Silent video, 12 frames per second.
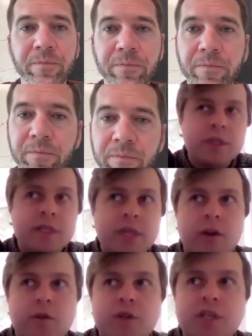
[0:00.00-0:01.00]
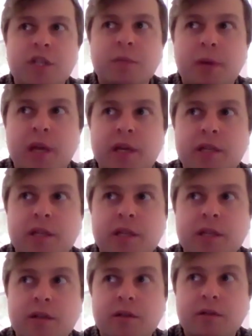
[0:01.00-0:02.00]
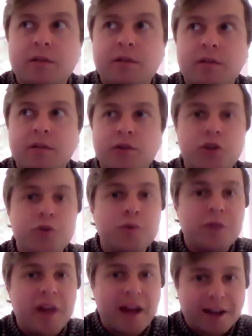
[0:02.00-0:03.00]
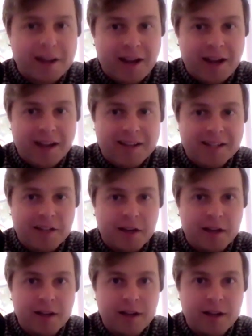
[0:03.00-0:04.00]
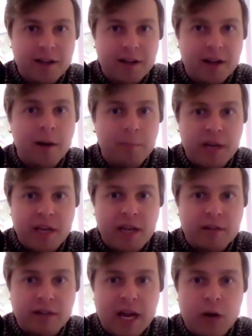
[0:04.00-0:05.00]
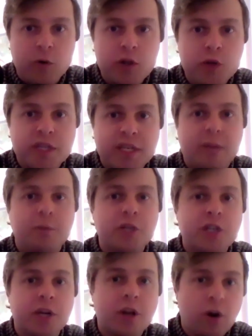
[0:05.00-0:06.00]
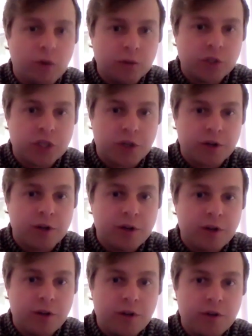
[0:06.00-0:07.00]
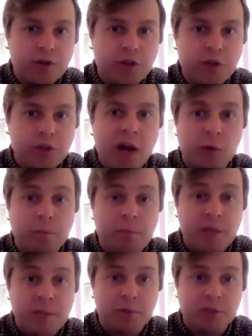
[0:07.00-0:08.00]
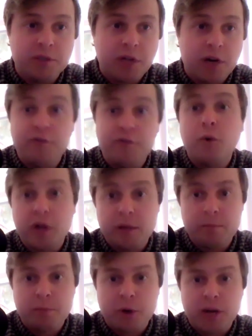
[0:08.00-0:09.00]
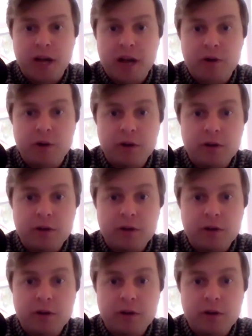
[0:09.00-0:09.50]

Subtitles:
How does Airspace do that as a company? Like, how do you establish a culture to help people avoid burning out?